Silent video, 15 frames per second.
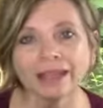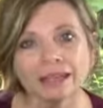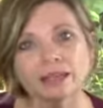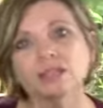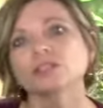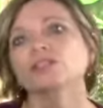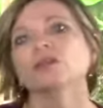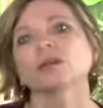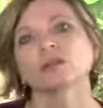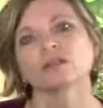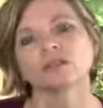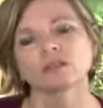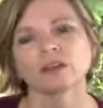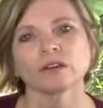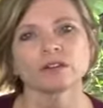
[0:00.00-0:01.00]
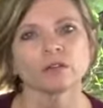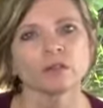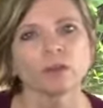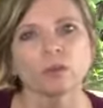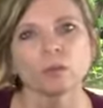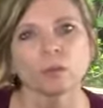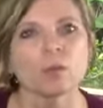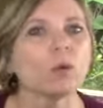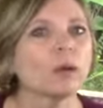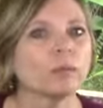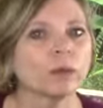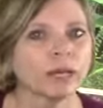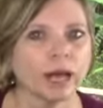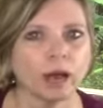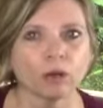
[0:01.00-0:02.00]
and you can schedule the
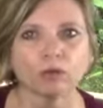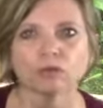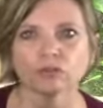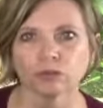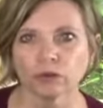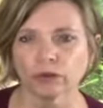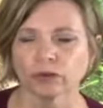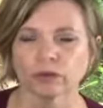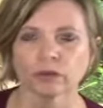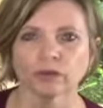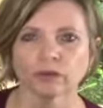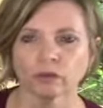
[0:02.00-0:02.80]
appointment out further.